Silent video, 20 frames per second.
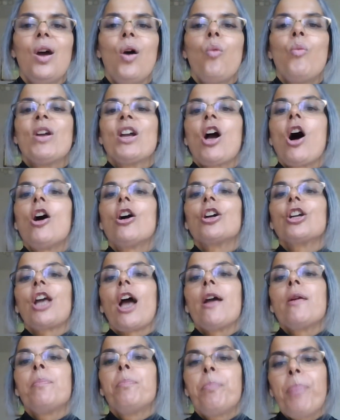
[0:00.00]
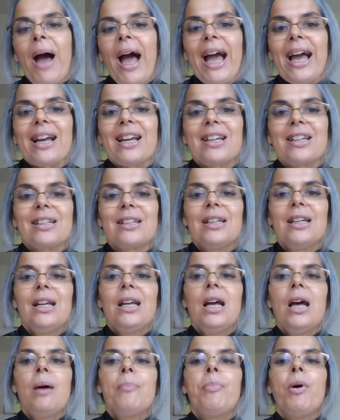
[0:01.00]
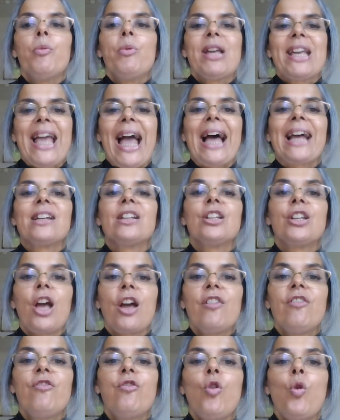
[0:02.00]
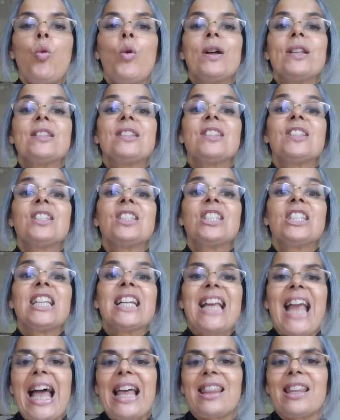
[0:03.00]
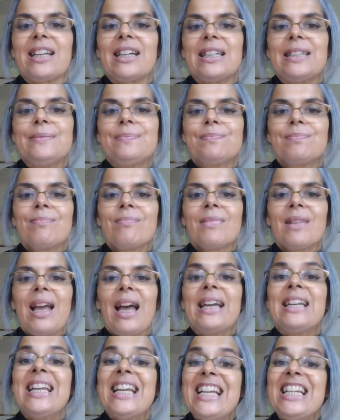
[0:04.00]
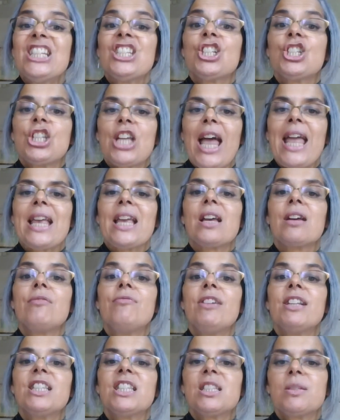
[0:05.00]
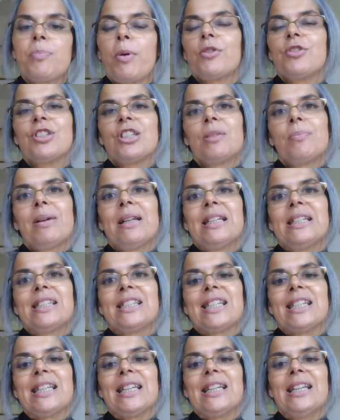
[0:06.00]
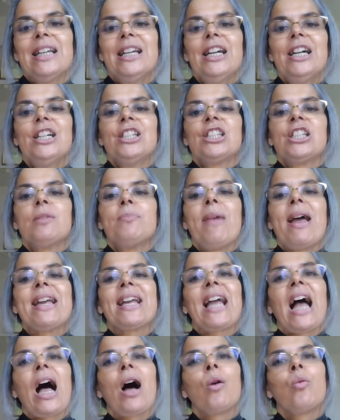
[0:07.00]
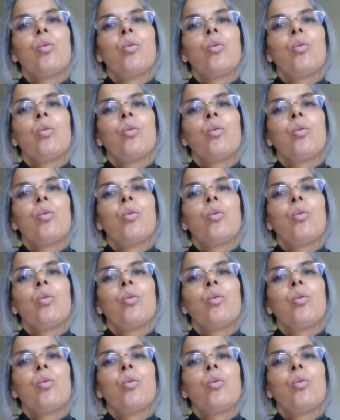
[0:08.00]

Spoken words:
We can't go back, but we can go forwards together and each take responsibility to make our